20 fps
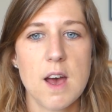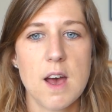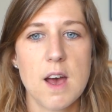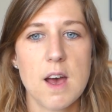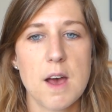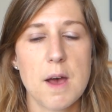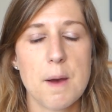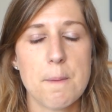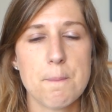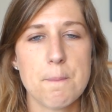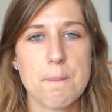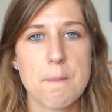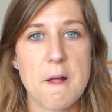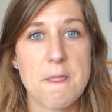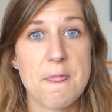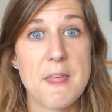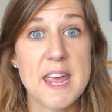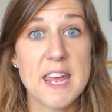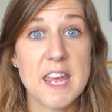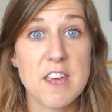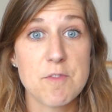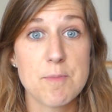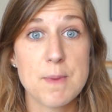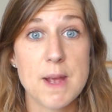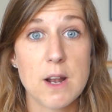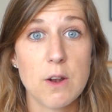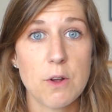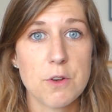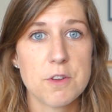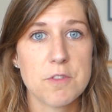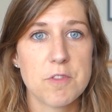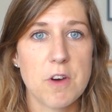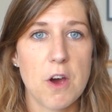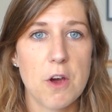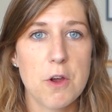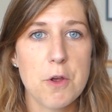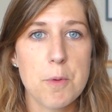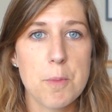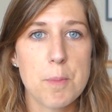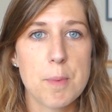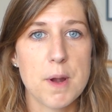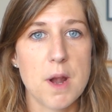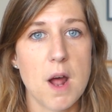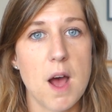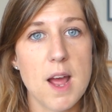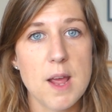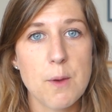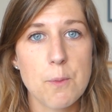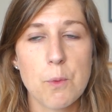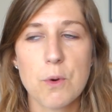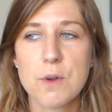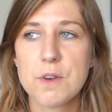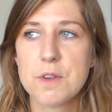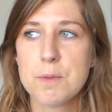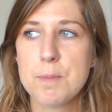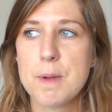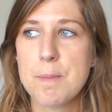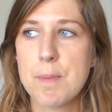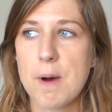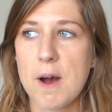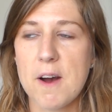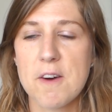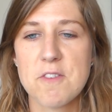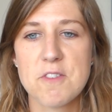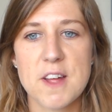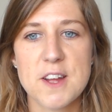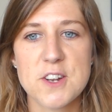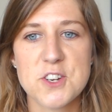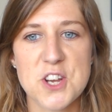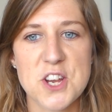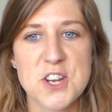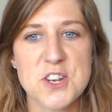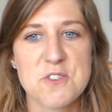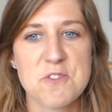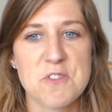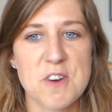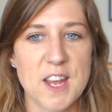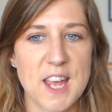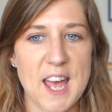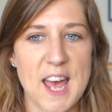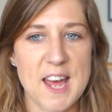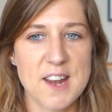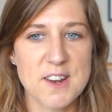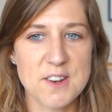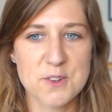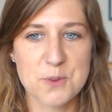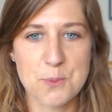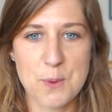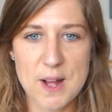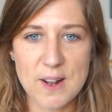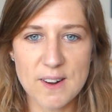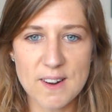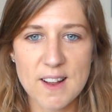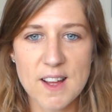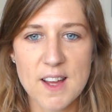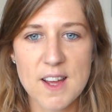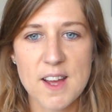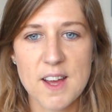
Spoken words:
And they give me a lot of hope, and I want to be part of that change if I can as well.